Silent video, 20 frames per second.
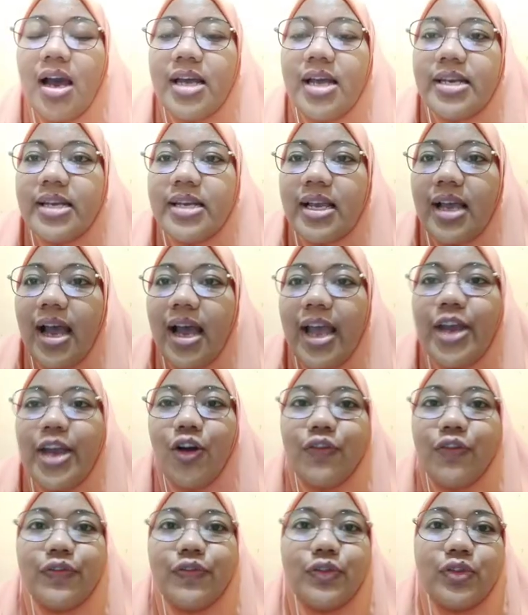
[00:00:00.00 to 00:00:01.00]
the kind
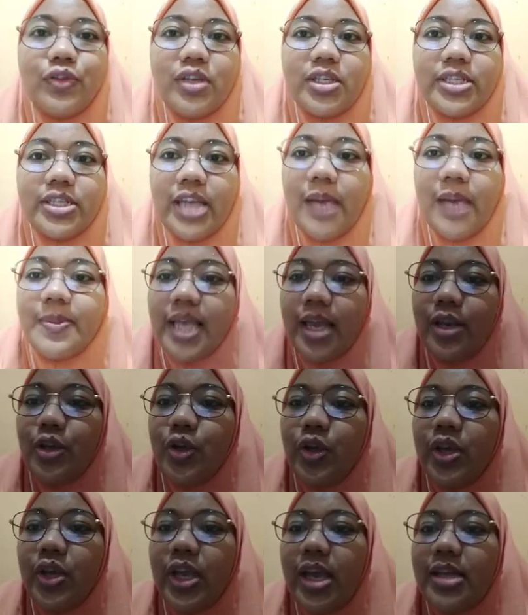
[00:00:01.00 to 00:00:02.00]
of 2D shapes and
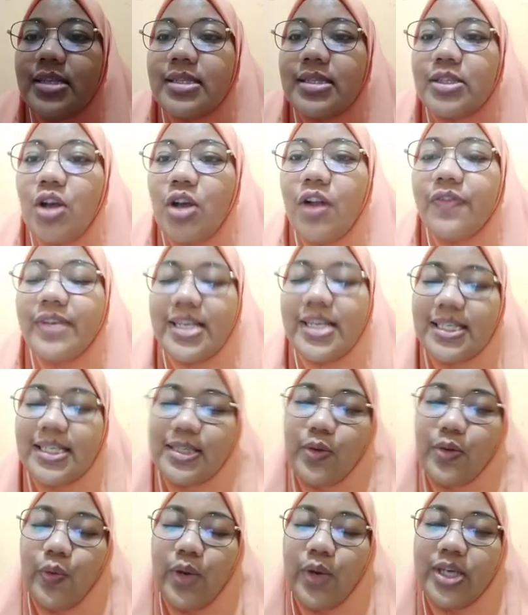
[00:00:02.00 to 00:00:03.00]
you can solve this
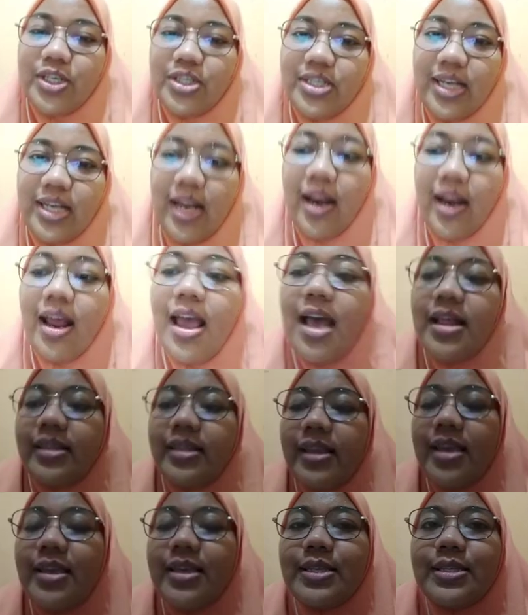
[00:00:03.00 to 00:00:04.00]
question.
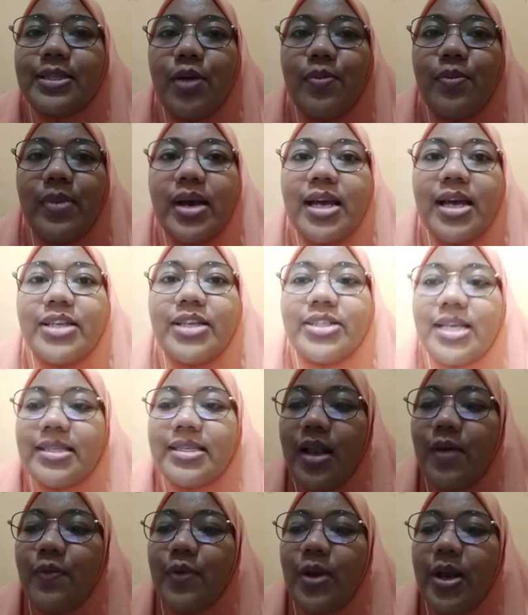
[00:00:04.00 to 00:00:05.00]
Thank you so much.
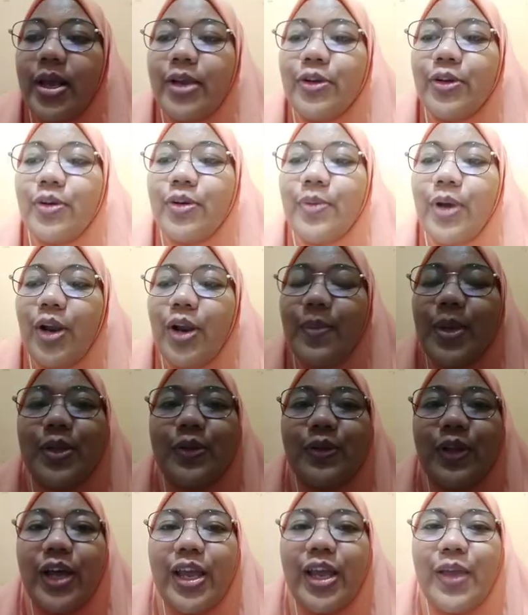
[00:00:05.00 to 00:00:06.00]
Assalamualaikum
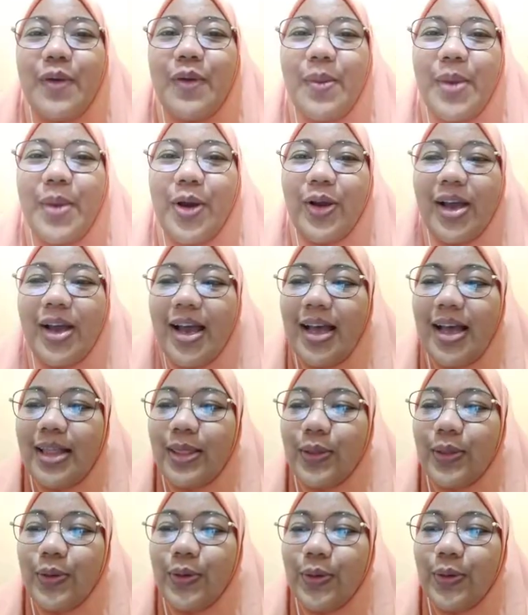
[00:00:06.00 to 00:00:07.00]
warahmatullahi
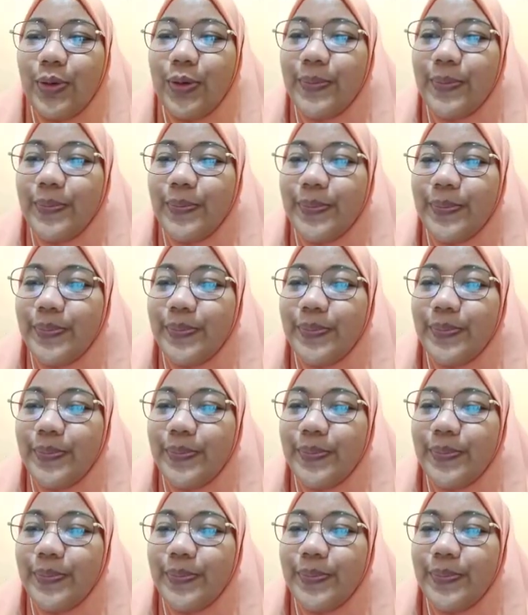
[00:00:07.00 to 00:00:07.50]
wabarakatuh.